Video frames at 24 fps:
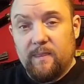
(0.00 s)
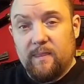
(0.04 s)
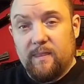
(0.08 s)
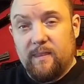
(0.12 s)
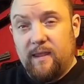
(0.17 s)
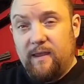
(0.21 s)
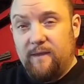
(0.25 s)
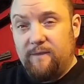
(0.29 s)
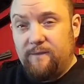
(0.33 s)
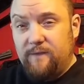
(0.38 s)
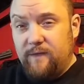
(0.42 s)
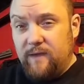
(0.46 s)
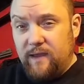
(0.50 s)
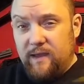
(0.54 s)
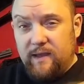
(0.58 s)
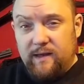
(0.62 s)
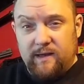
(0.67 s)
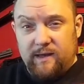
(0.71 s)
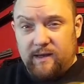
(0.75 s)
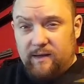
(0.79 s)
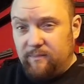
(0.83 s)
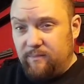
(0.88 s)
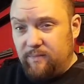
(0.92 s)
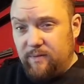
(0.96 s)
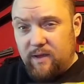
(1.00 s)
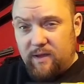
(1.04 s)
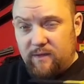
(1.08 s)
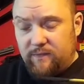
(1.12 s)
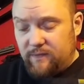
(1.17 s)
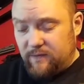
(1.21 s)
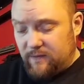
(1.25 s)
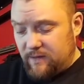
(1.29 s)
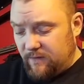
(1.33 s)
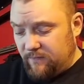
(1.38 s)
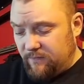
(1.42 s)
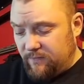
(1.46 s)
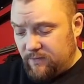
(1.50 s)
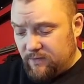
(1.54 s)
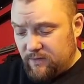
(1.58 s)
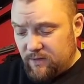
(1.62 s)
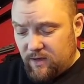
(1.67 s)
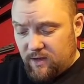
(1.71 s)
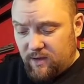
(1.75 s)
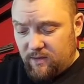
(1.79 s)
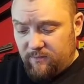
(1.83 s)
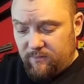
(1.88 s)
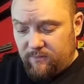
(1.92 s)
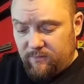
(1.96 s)
They fitted in perfect every
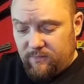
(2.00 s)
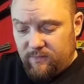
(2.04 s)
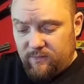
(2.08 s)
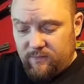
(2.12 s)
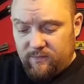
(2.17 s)
time,